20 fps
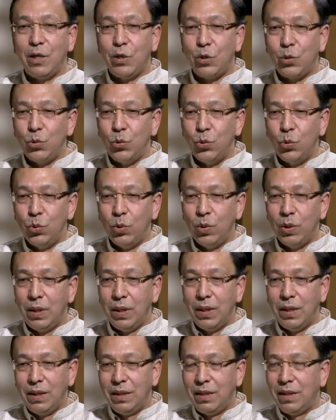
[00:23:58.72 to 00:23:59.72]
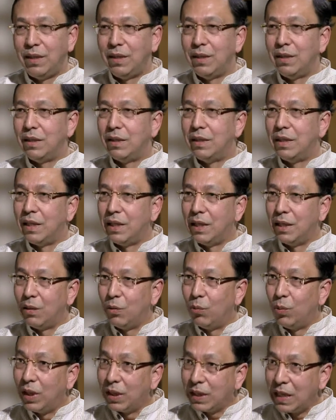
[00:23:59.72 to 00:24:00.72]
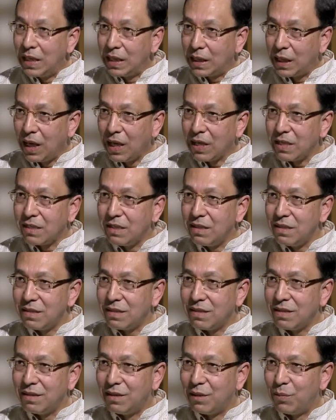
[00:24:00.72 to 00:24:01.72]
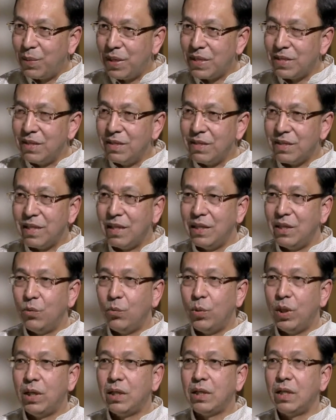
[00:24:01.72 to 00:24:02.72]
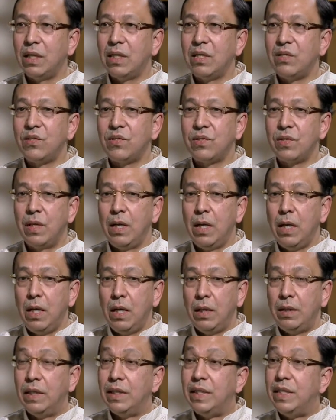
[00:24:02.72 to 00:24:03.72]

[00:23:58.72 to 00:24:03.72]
to the working classes, the peasants and the workers, the